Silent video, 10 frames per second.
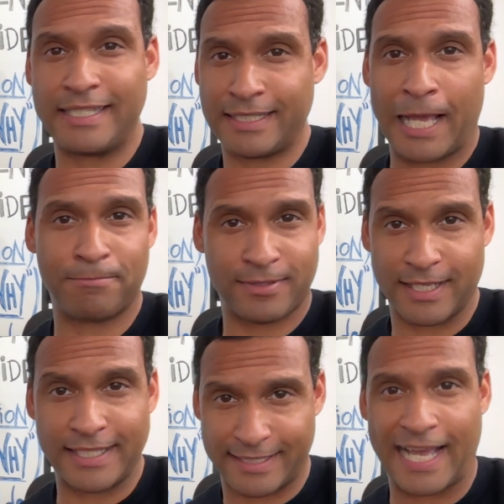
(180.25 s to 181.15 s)

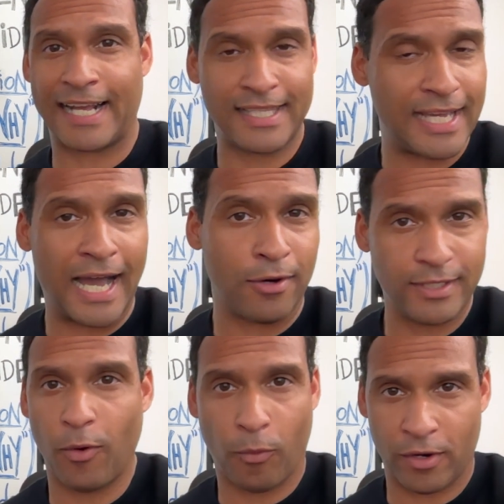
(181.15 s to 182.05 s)
steps, exactly how
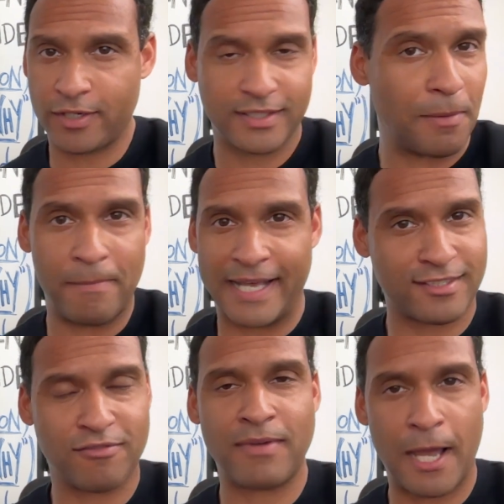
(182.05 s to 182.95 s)
they work, the
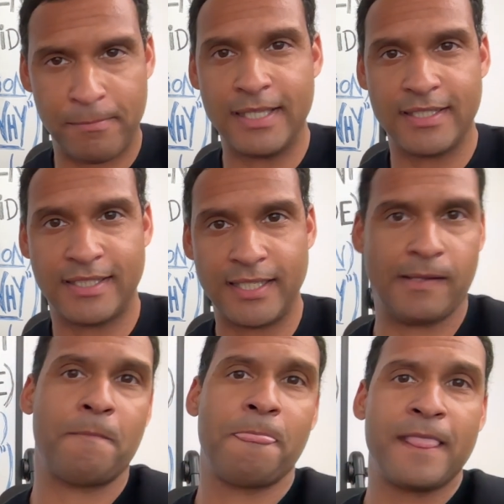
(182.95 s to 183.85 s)
best of my
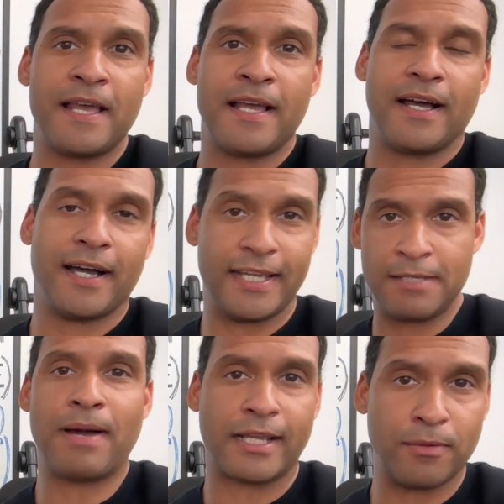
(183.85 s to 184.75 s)
ability
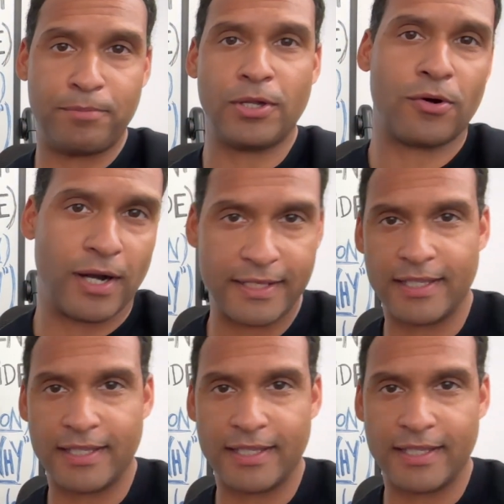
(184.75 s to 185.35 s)
in my computer right